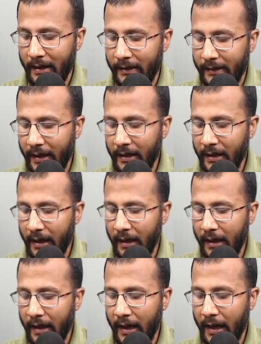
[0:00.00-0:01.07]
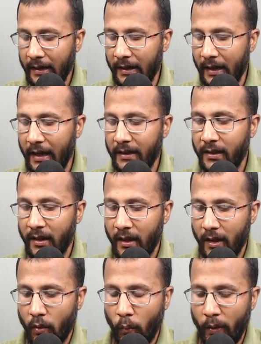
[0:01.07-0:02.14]
Then I'll add that
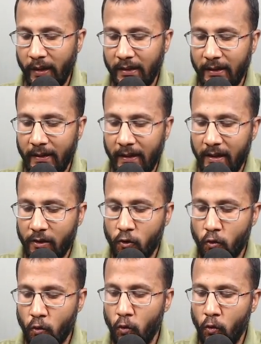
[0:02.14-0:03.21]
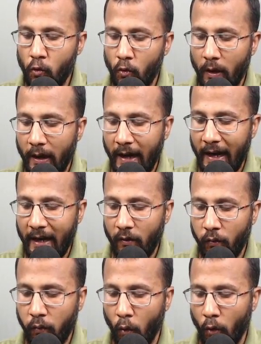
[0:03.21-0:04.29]
with 2 and
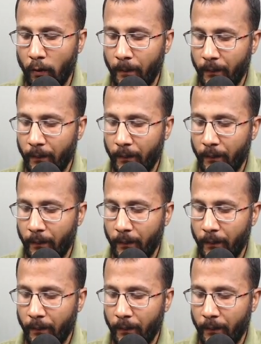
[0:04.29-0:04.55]
4.